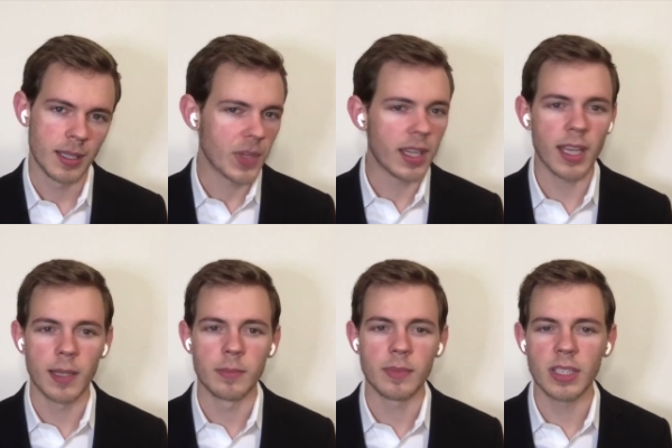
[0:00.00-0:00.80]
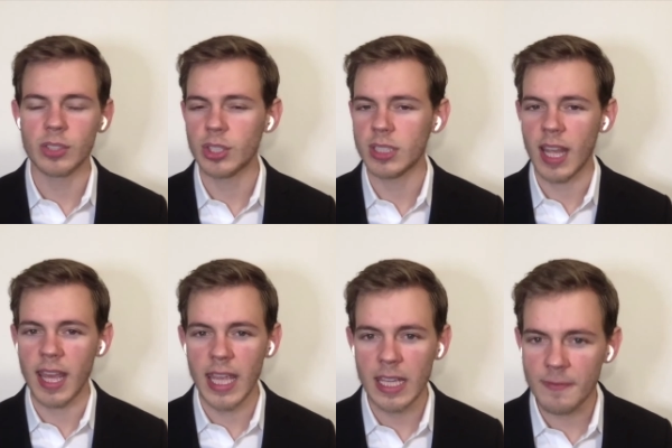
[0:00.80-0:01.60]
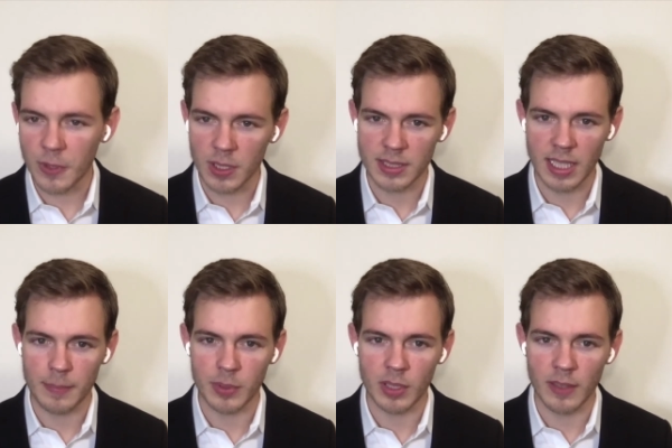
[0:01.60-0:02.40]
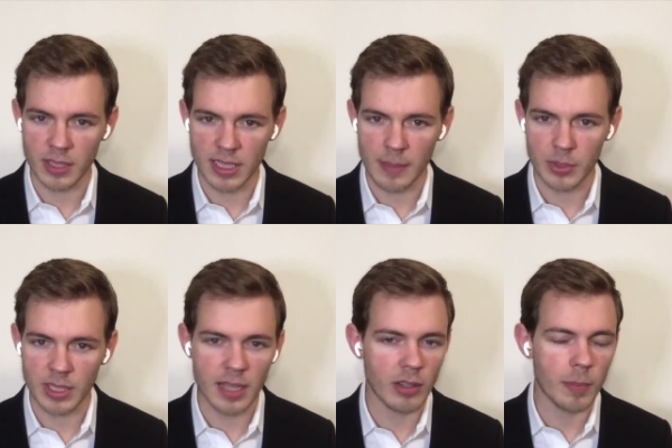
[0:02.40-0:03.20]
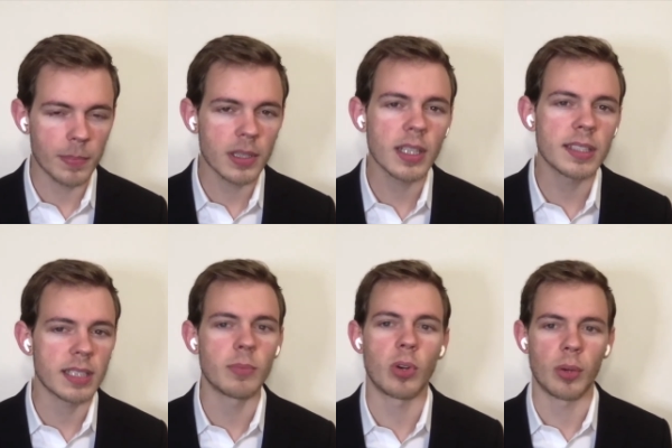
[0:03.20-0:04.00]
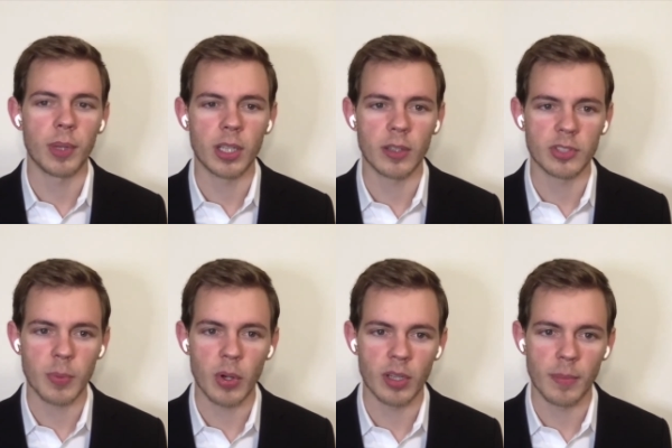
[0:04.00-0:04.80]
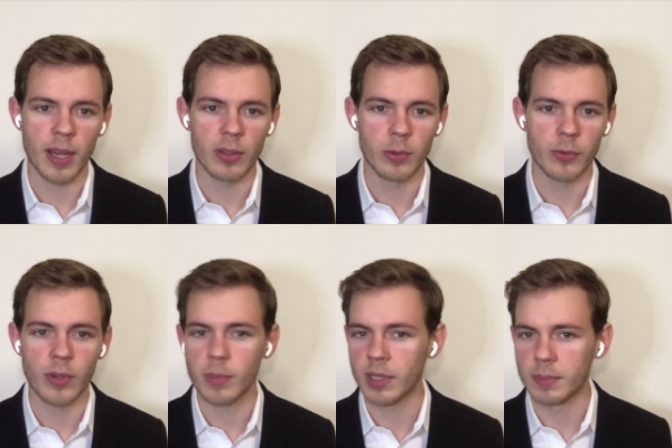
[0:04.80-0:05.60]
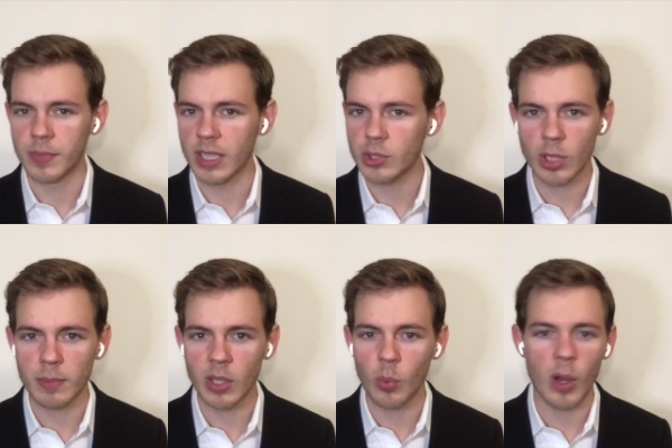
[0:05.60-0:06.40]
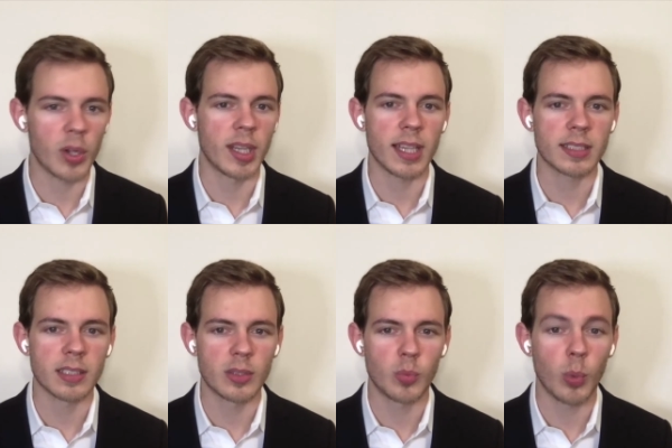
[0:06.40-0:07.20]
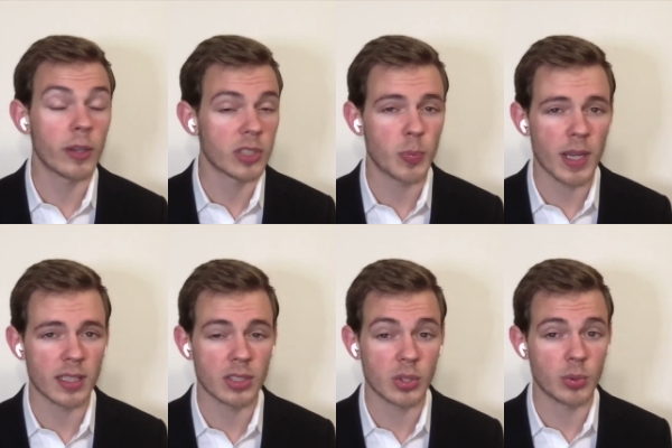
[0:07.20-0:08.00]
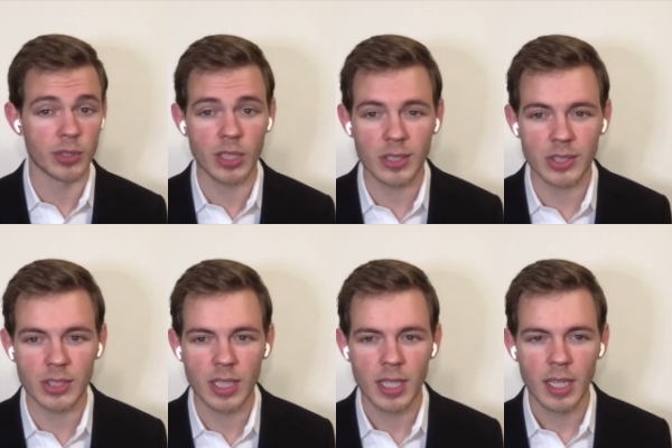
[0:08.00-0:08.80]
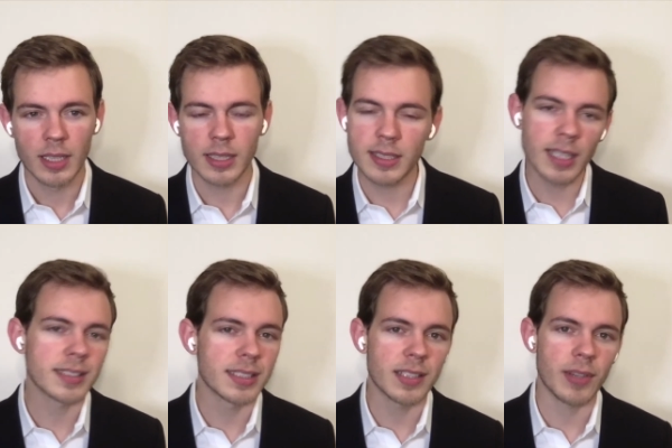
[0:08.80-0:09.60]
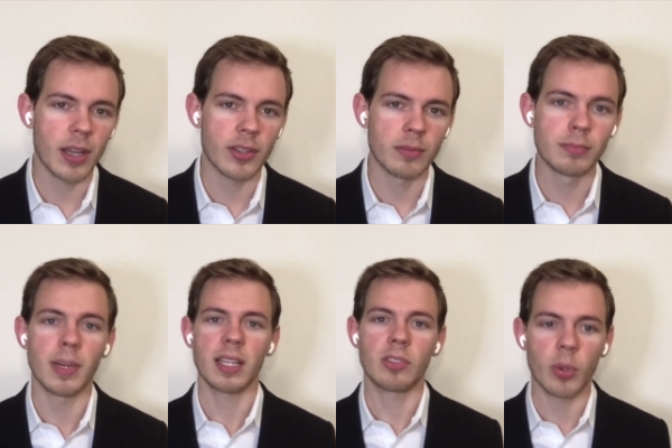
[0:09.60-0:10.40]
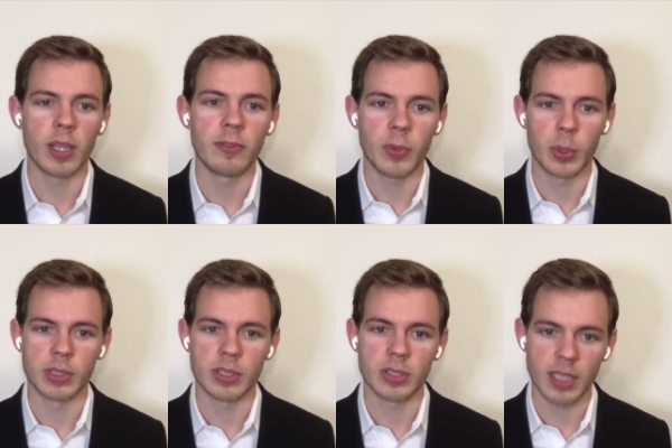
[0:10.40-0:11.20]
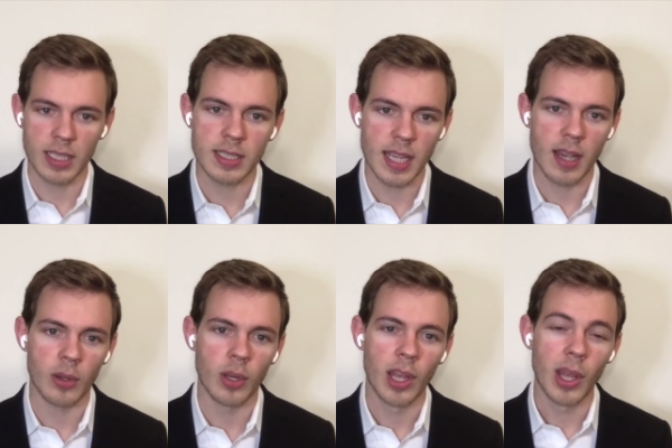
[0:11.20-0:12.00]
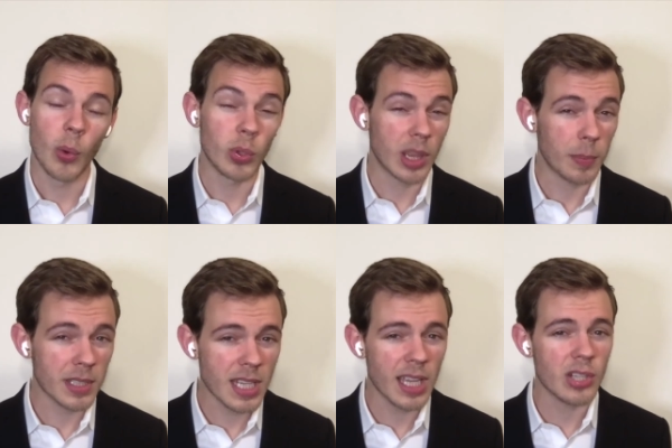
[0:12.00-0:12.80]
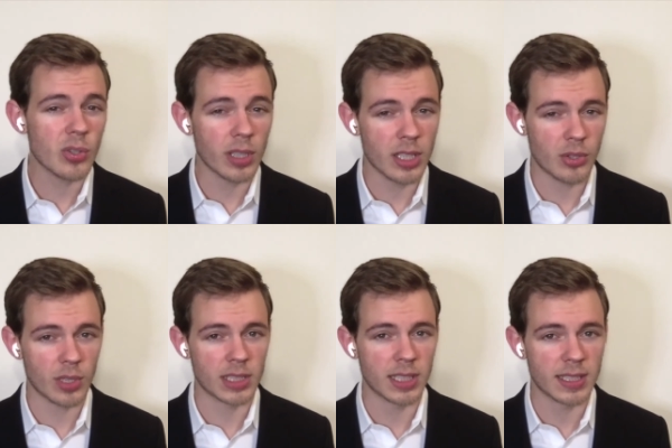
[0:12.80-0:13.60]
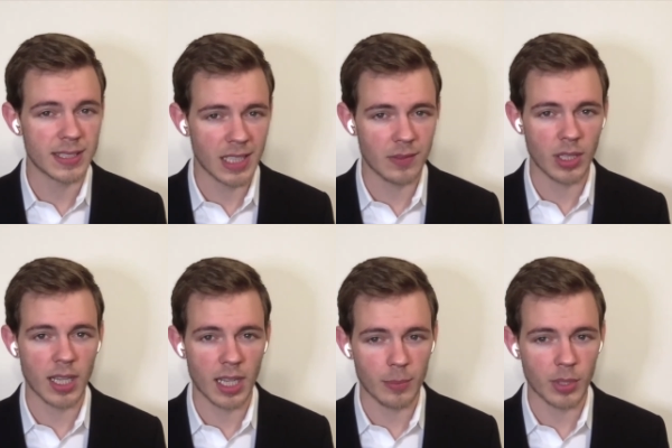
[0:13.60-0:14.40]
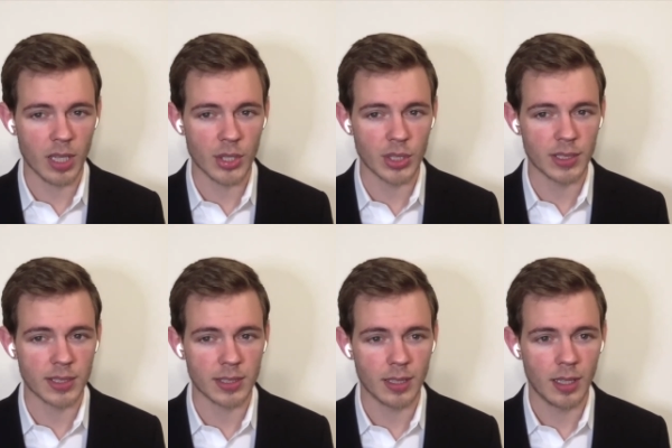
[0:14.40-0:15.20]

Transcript: Again, these are just a handful of examples, and there are plenty more we could have spoken about, from an extremely well-connected, well-respected school nurse to dozens of other micro-influencers in town with a potential interest in saving Canna Productions.